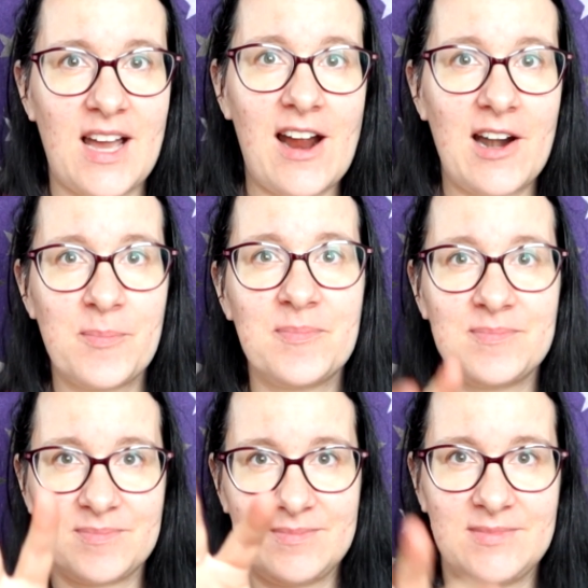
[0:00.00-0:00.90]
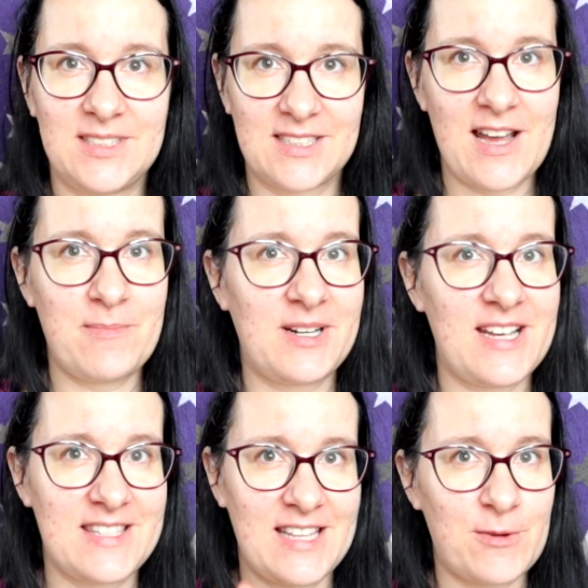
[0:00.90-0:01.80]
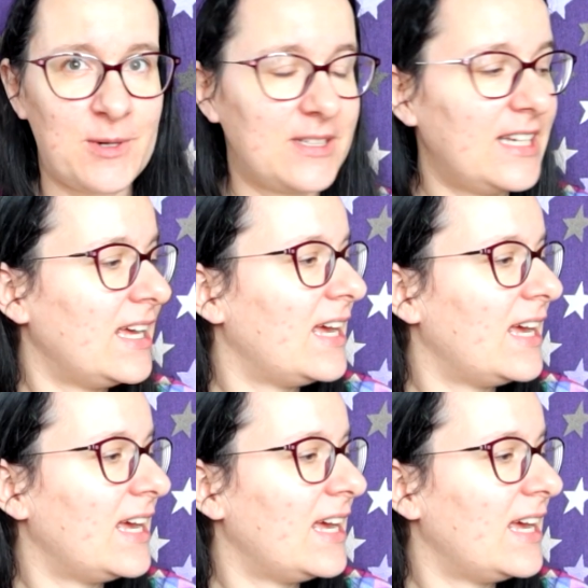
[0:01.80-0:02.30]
arm the camera is now on,